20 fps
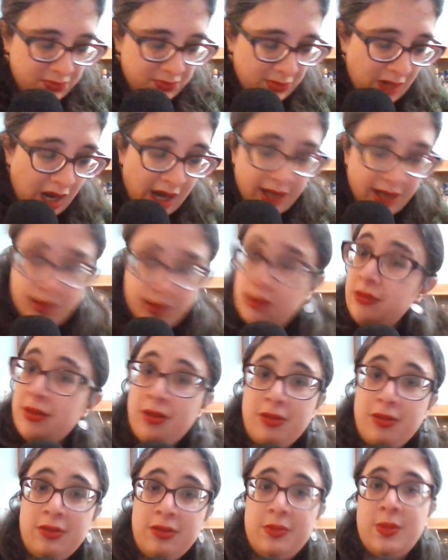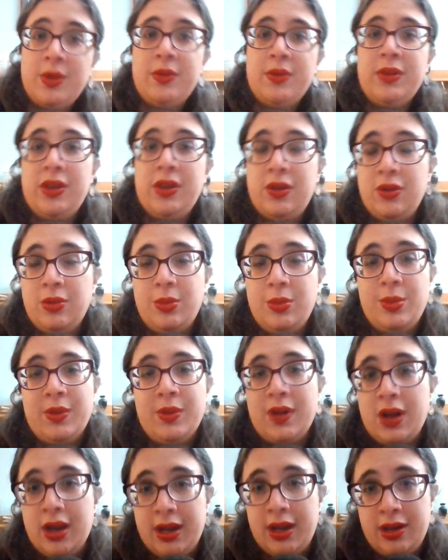I don't know about you, but
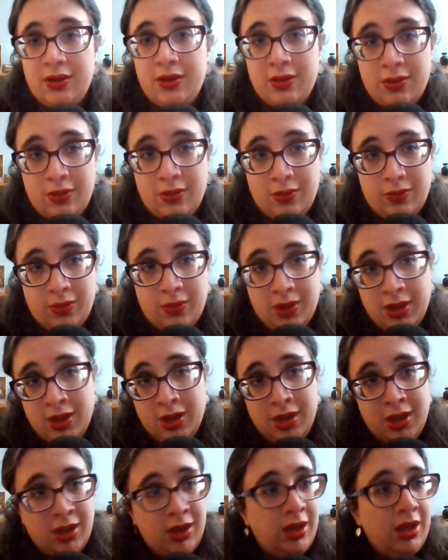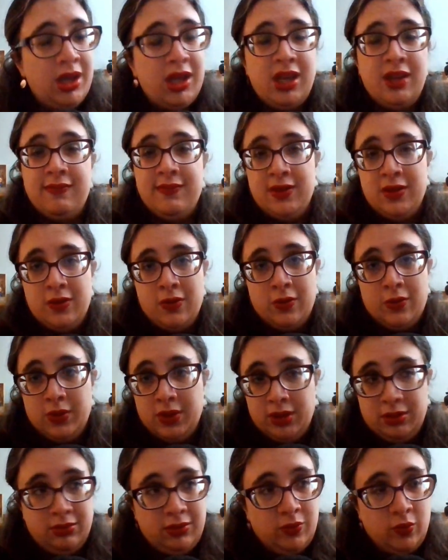I know even though
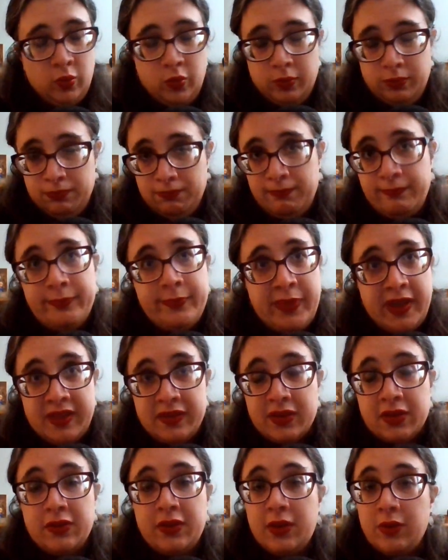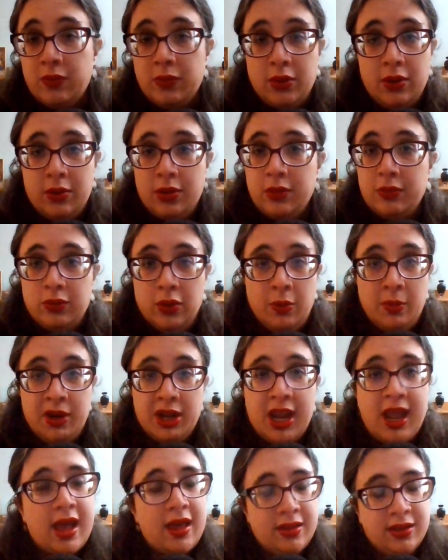we're basically a, Ro- a Roman
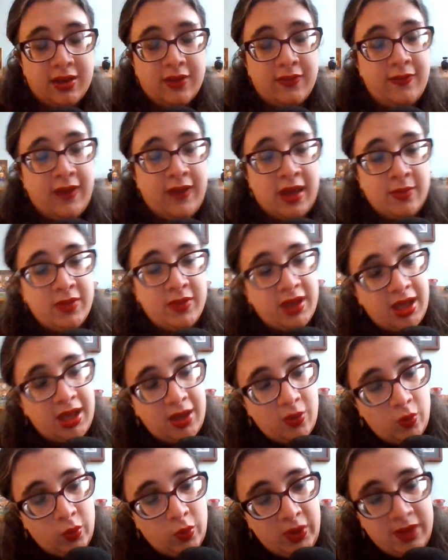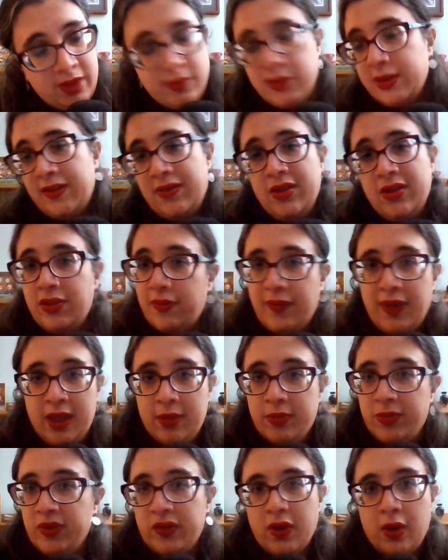Catholic family, we believe that the
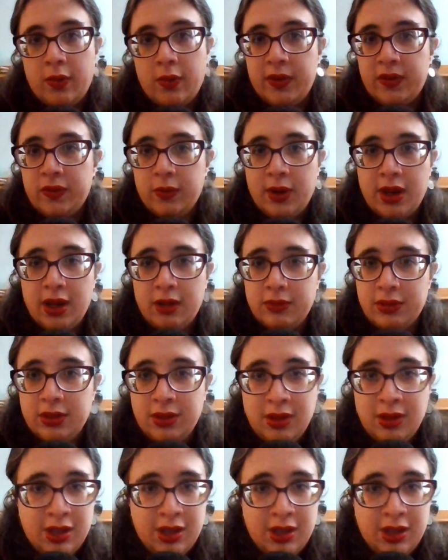family's always around.